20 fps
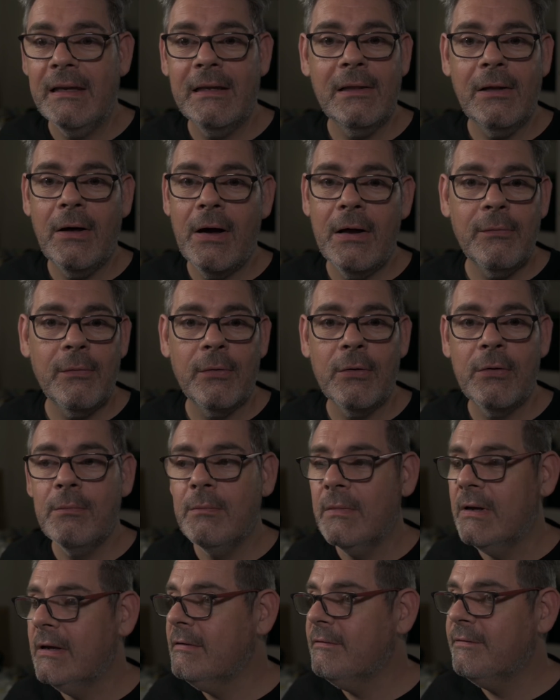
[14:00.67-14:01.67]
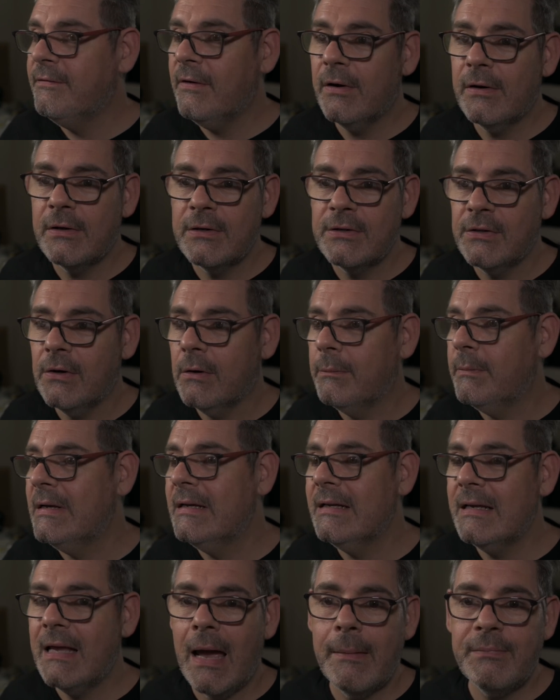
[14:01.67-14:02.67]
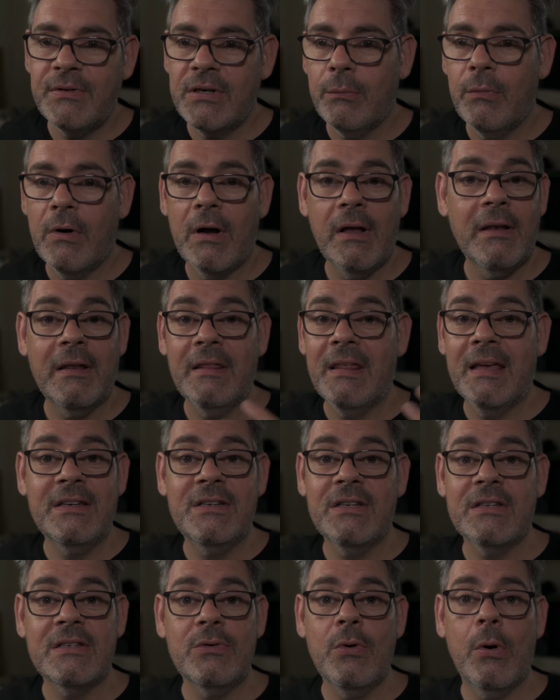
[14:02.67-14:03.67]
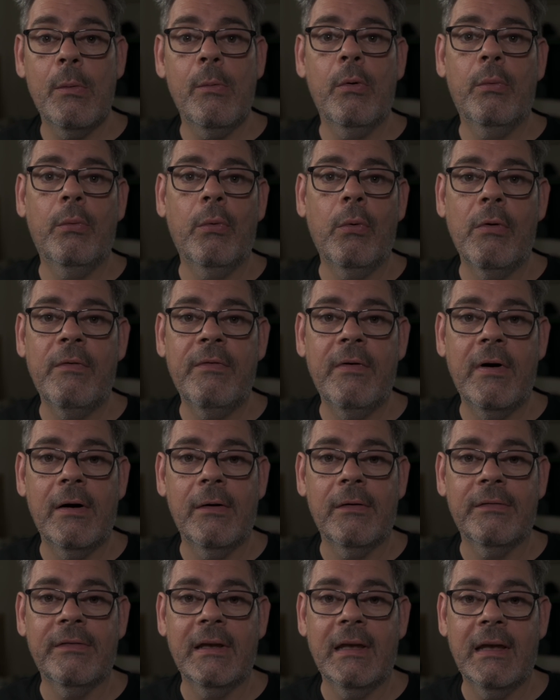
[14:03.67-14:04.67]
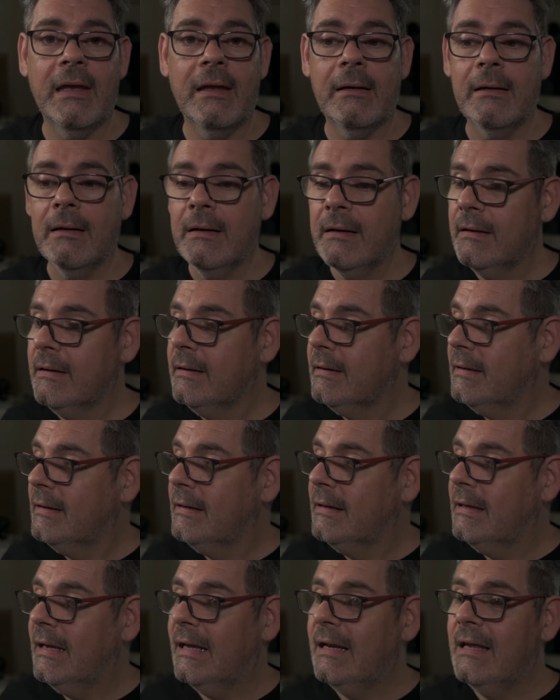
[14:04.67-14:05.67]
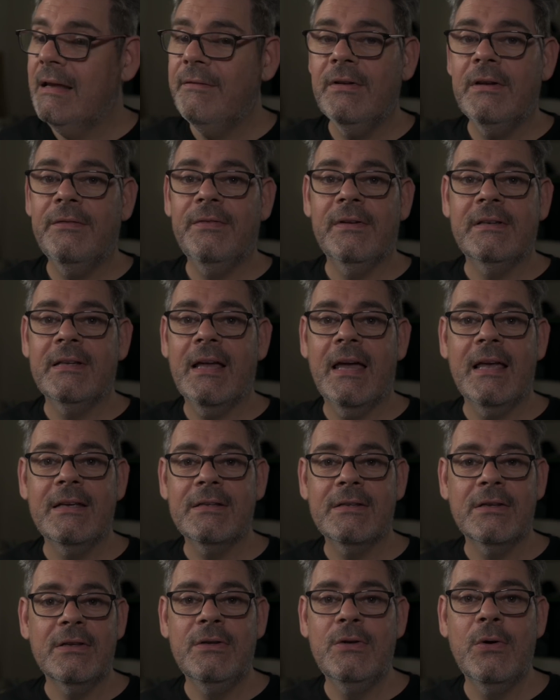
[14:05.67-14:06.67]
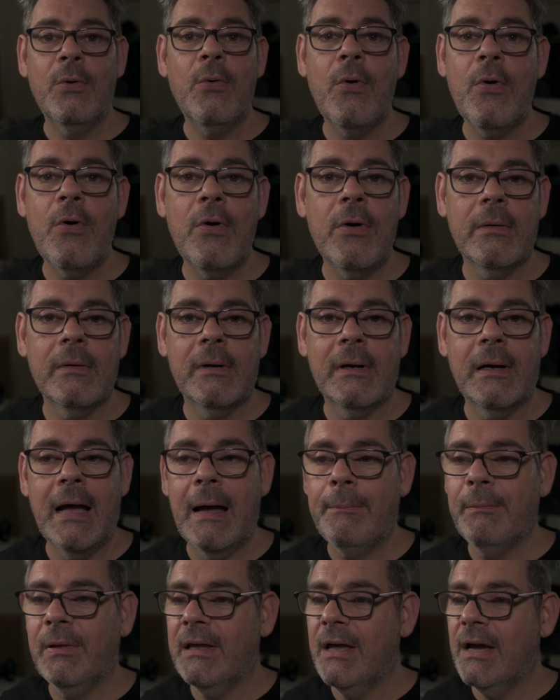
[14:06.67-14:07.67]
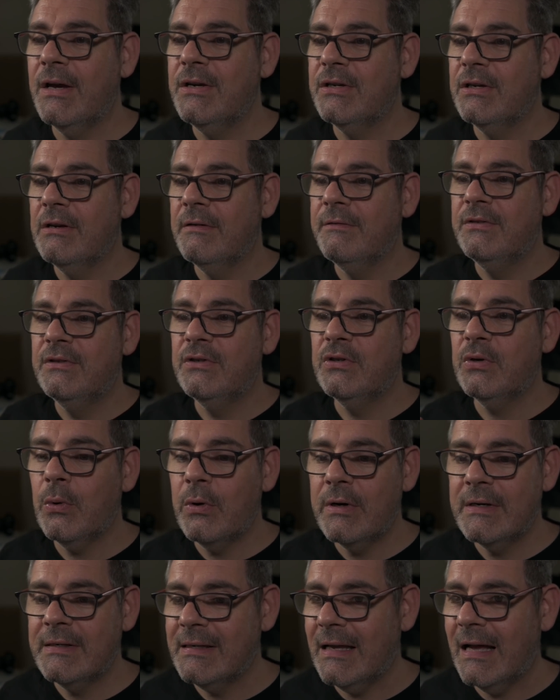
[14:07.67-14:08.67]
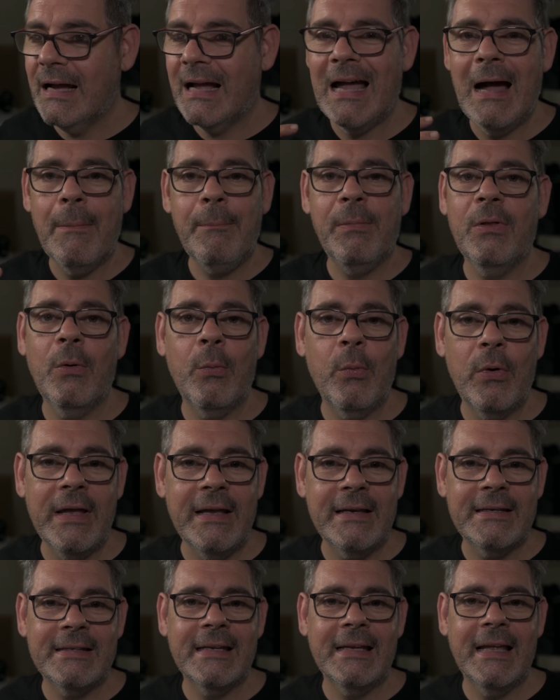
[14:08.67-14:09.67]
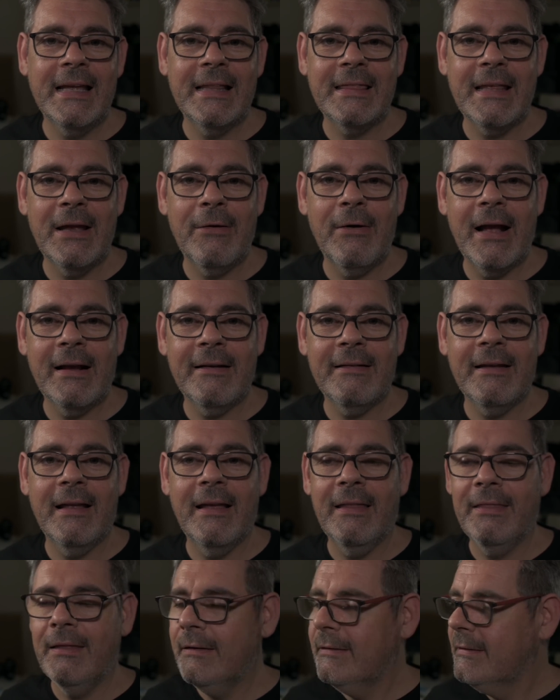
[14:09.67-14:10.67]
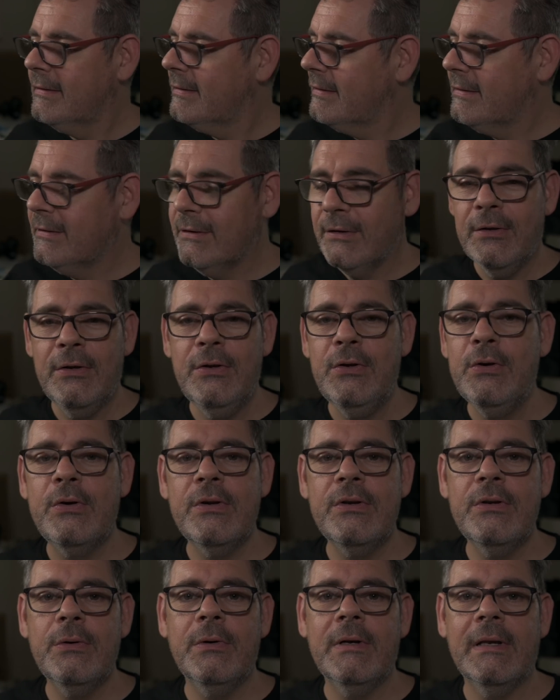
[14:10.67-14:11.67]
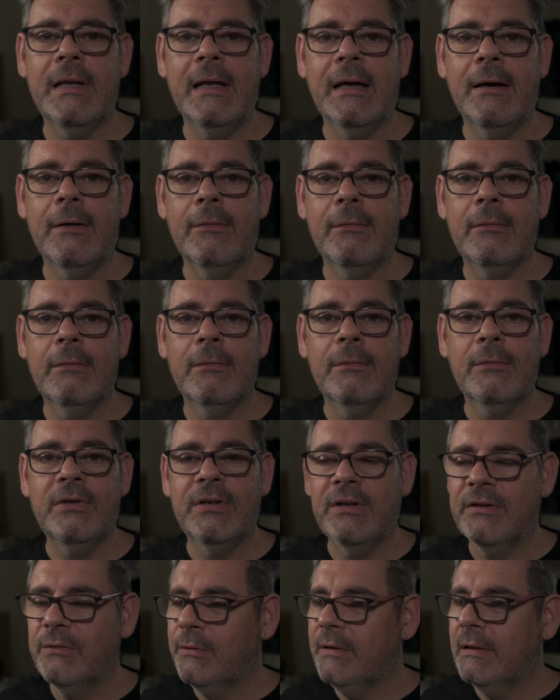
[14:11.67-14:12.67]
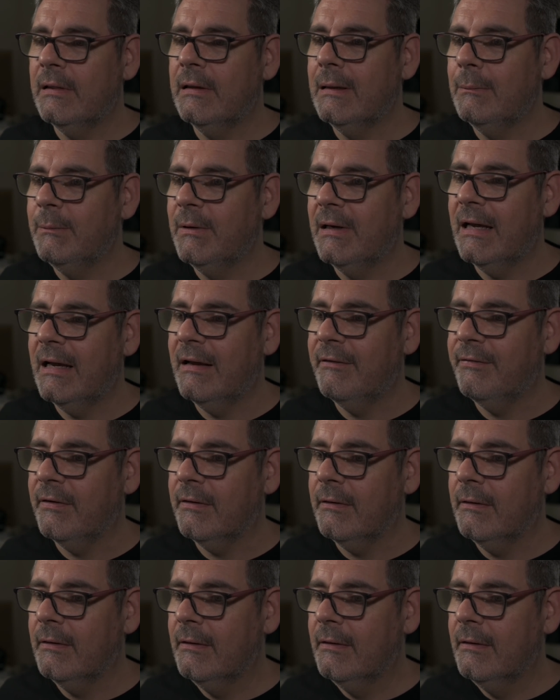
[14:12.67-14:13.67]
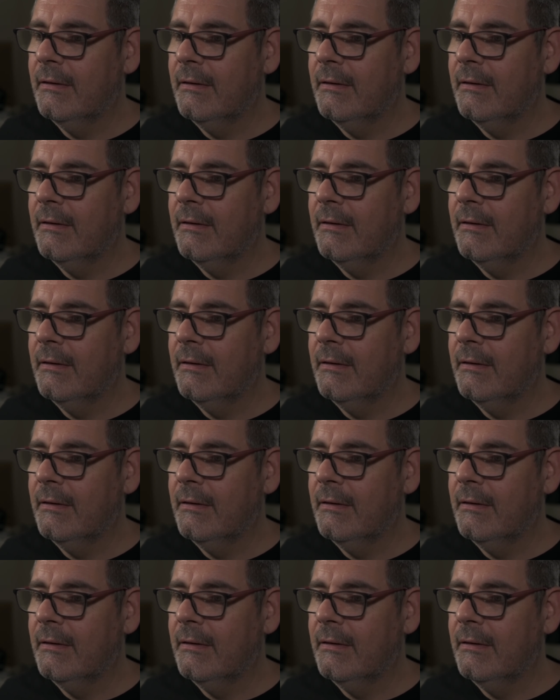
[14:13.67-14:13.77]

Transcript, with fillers: in Lightroom, in Photoshop, in Capture One. They're just normal raw files again. And even if it takes your application of choice a couple of weeks to get their act together, you can do it now, just with a little bit of effort.